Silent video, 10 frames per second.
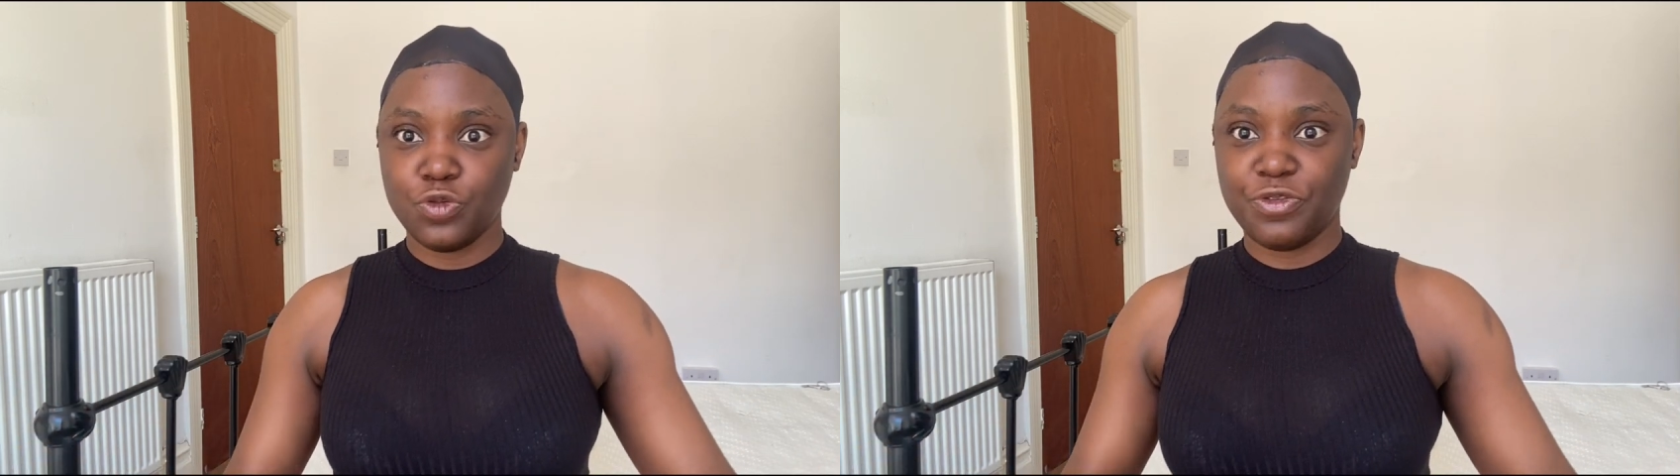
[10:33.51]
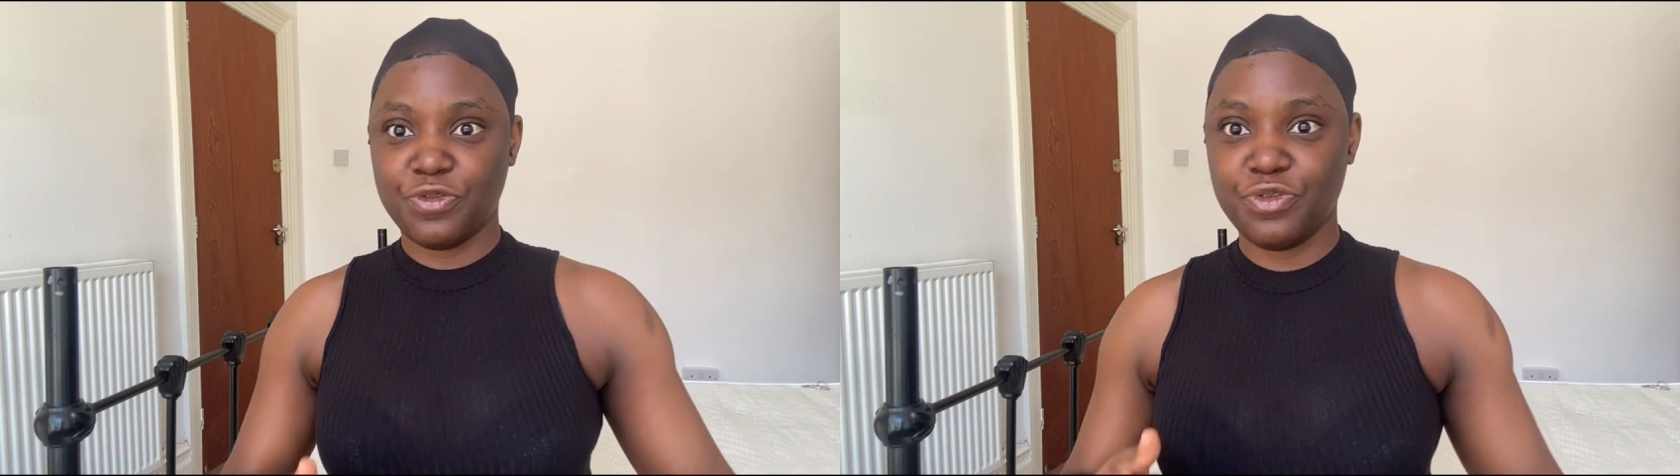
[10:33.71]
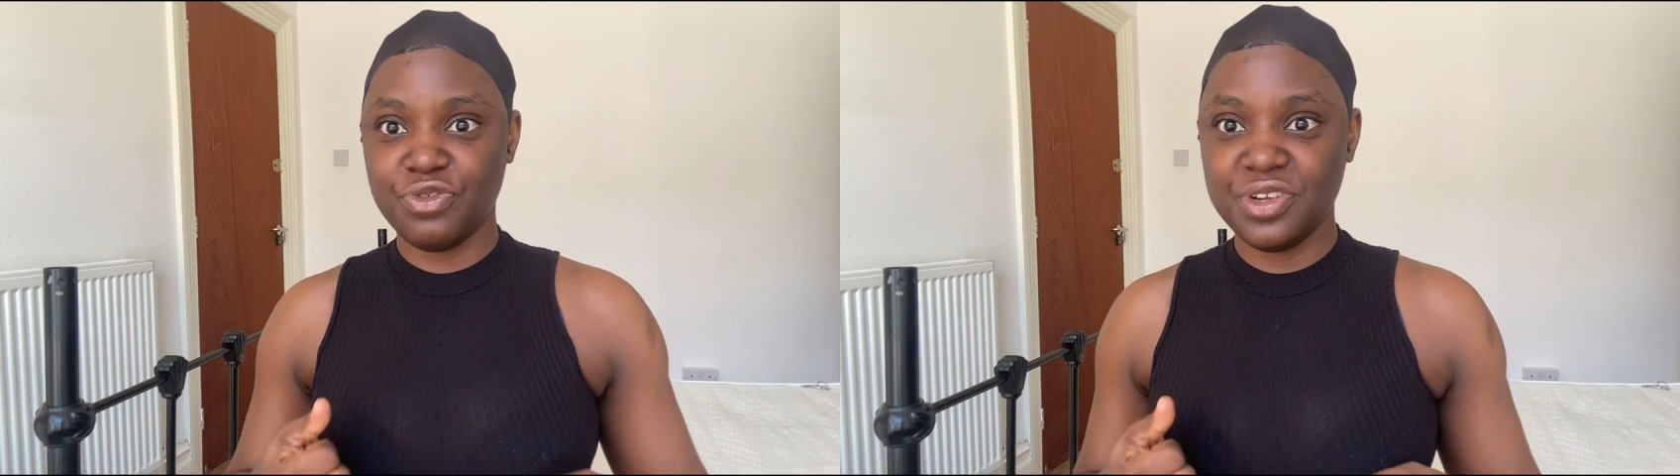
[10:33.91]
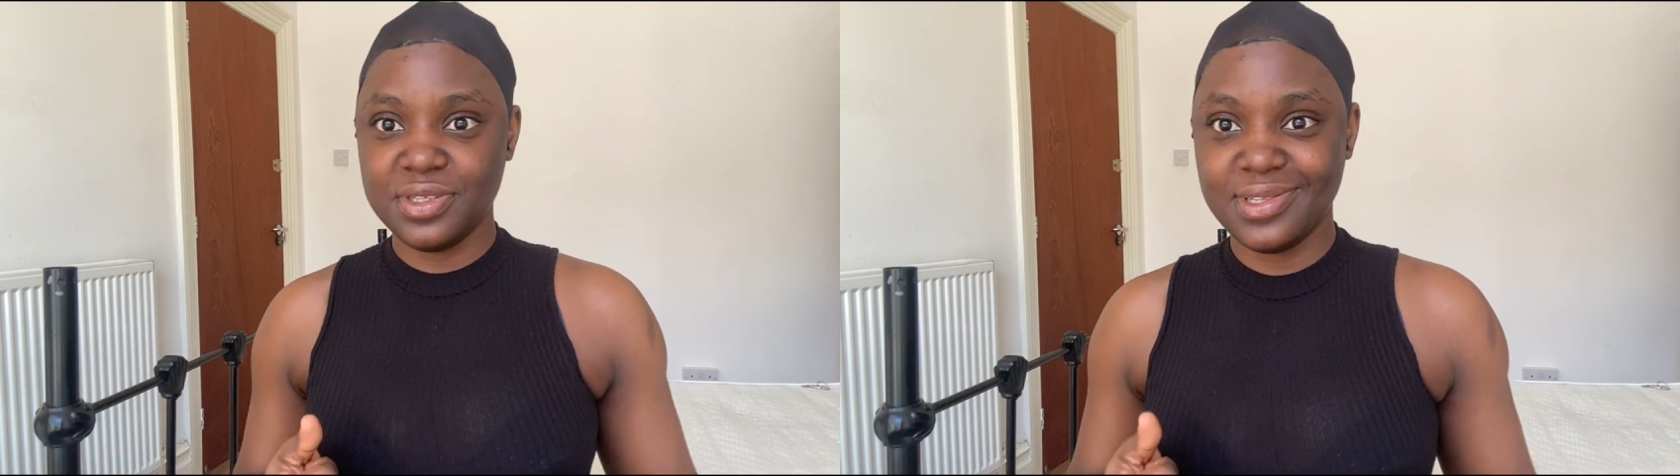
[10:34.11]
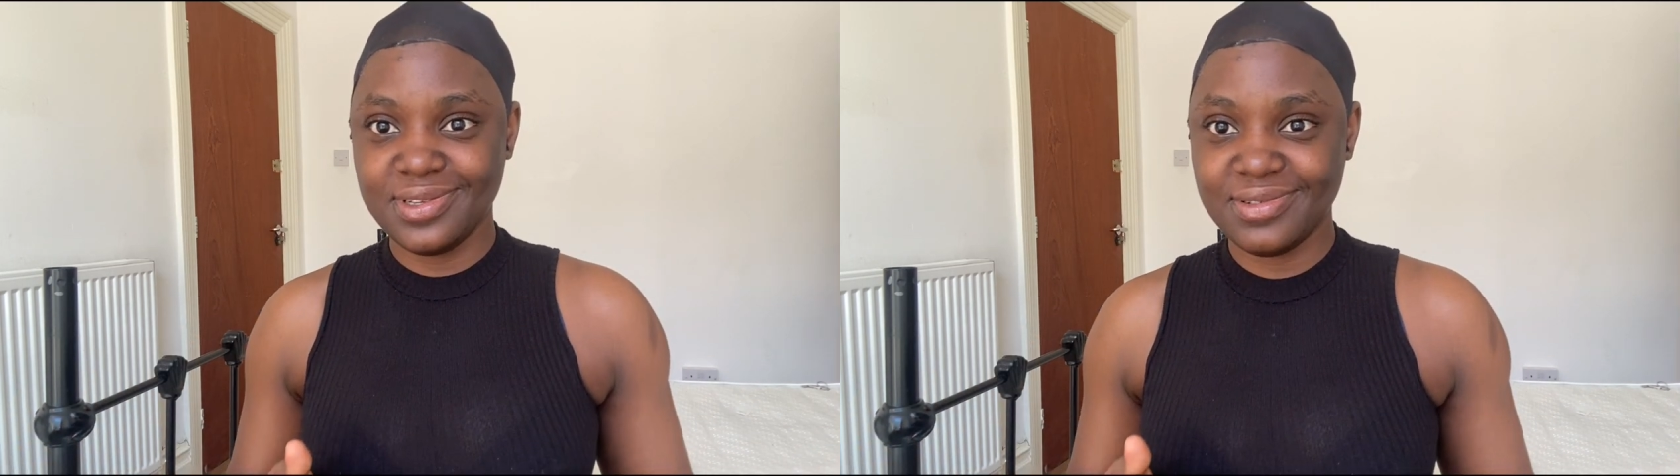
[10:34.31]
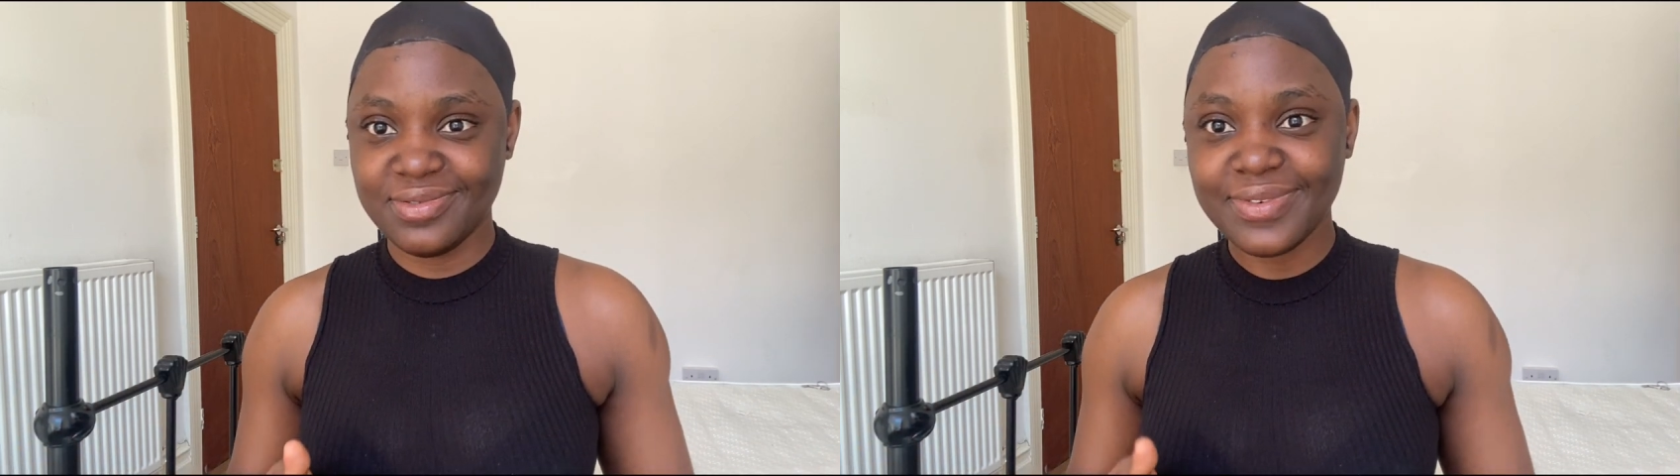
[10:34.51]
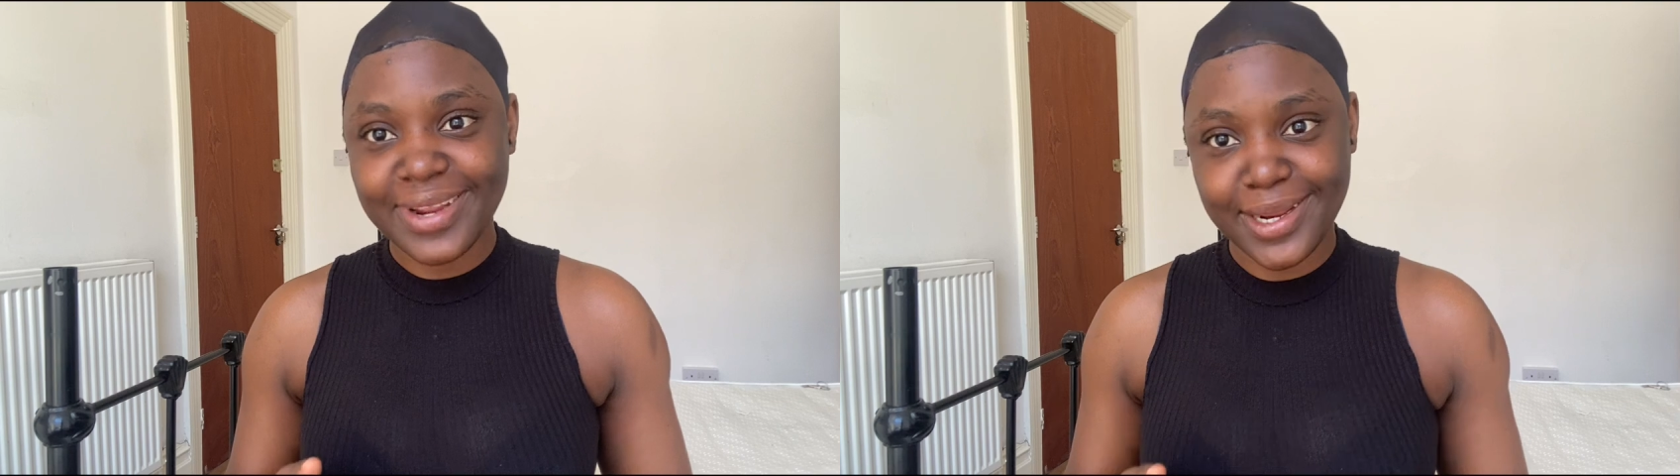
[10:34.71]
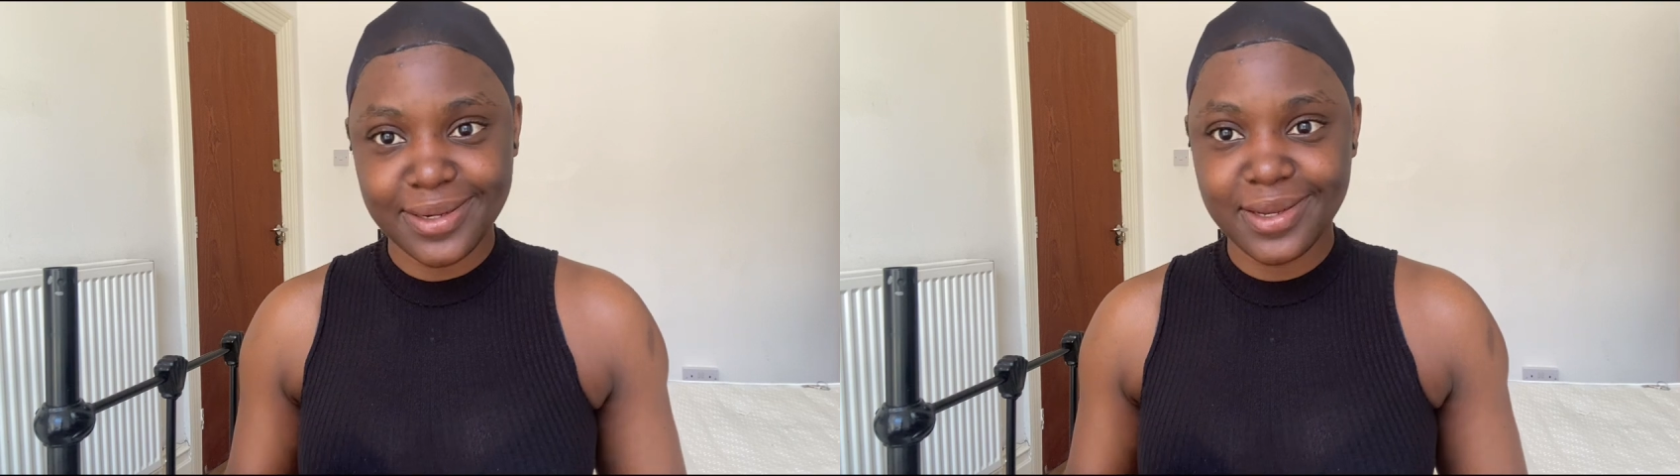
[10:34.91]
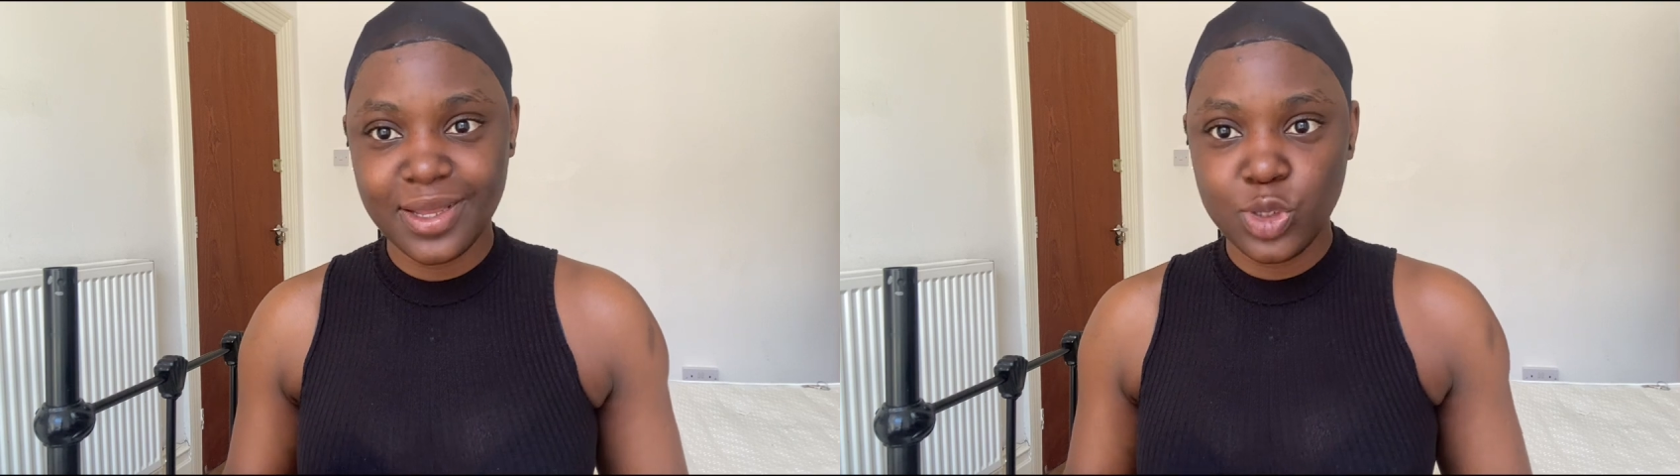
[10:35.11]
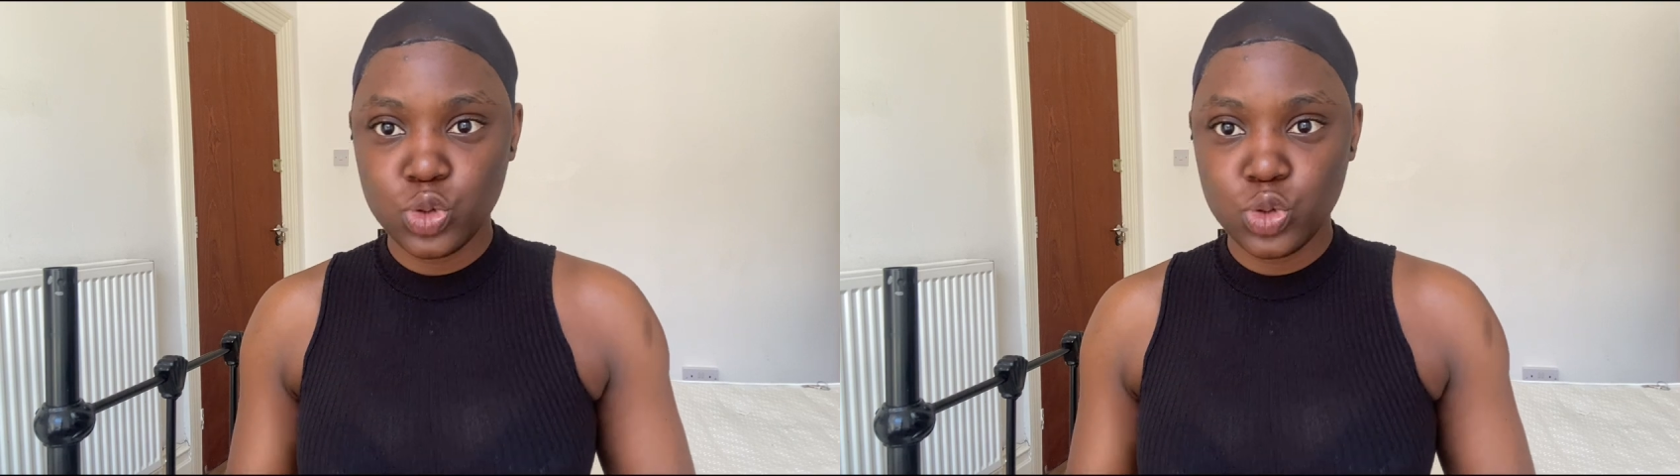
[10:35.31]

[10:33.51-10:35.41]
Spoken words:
freezing rain